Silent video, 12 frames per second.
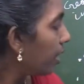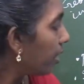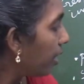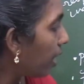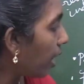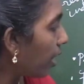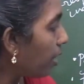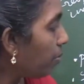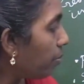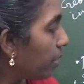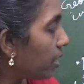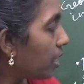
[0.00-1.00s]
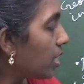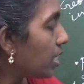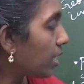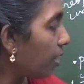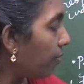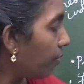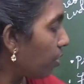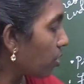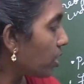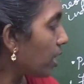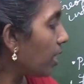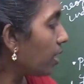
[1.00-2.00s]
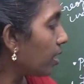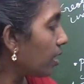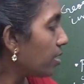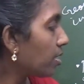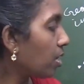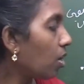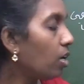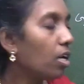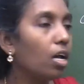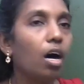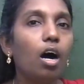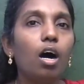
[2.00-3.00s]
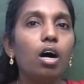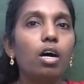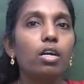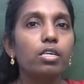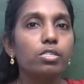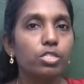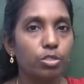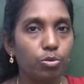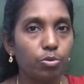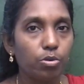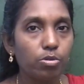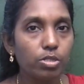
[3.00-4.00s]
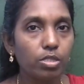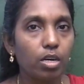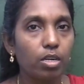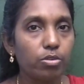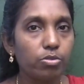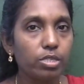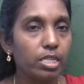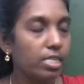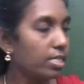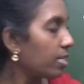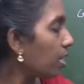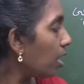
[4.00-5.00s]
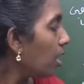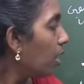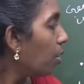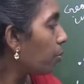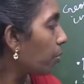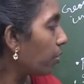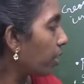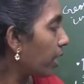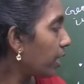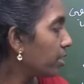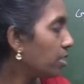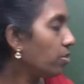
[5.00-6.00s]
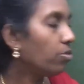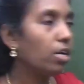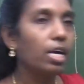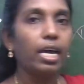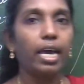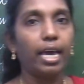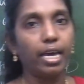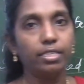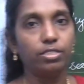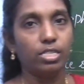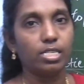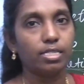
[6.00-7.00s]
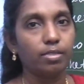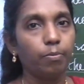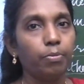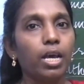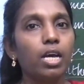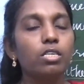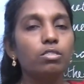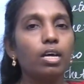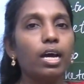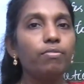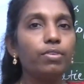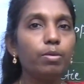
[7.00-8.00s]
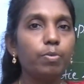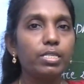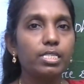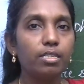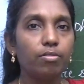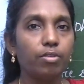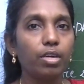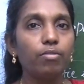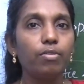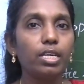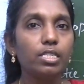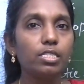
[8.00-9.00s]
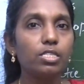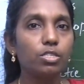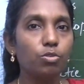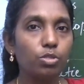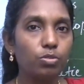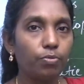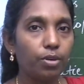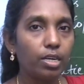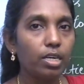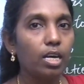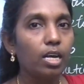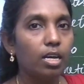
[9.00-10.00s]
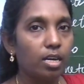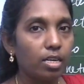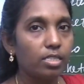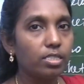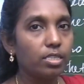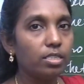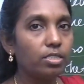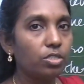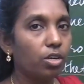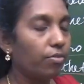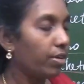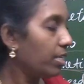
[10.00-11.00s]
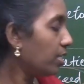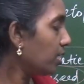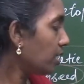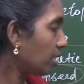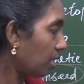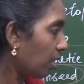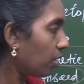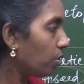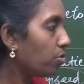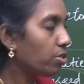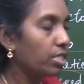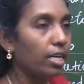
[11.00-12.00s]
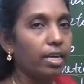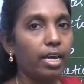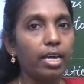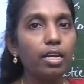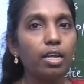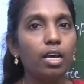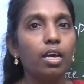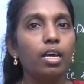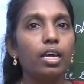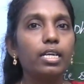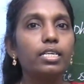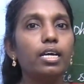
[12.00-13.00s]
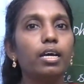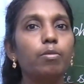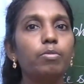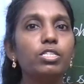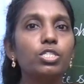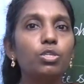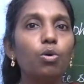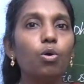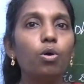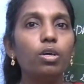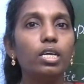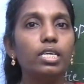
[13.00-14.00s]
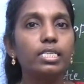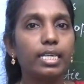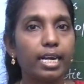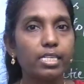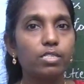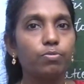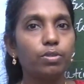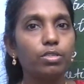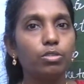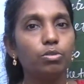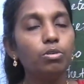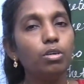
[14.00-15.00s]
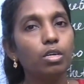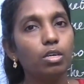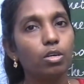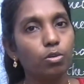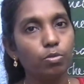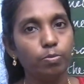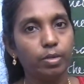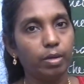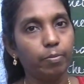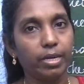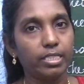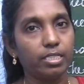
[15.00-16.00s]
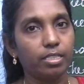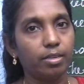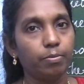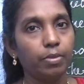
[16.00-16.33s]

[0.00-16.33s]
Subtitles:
Dimethyl sulfoxide, glycerol or sucrose are used as a protective agents. So after preserving, when it is used for research or when it is used again, it can be slowly transferred to room temperature.